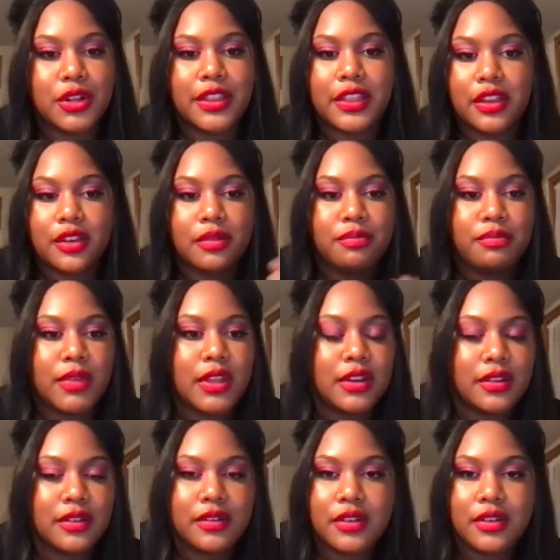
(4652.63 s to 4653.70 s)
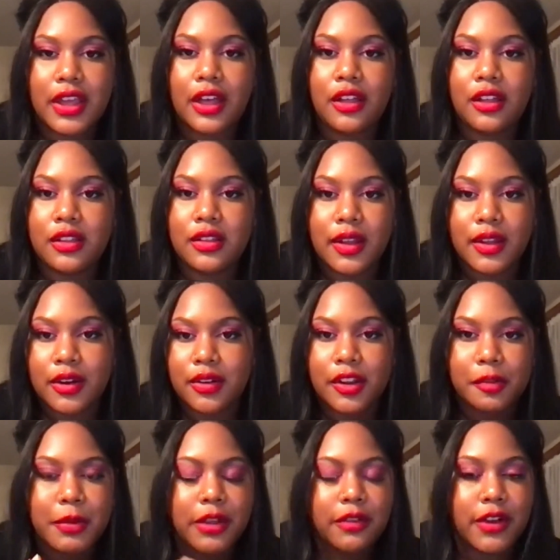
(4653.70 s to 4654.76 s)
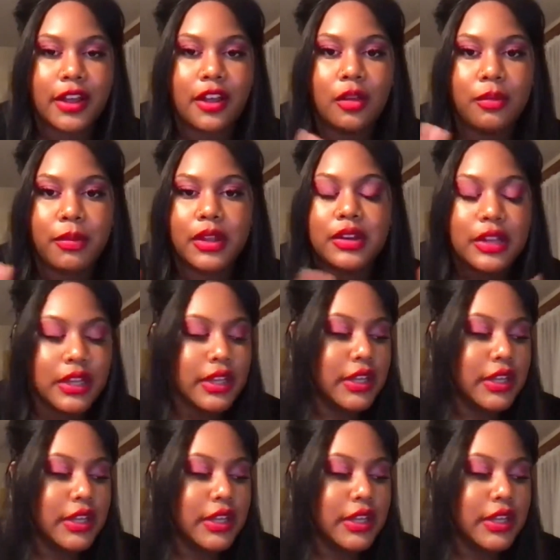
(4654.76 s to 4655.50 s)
I think me and Kel, I don't want to speak for Kel, but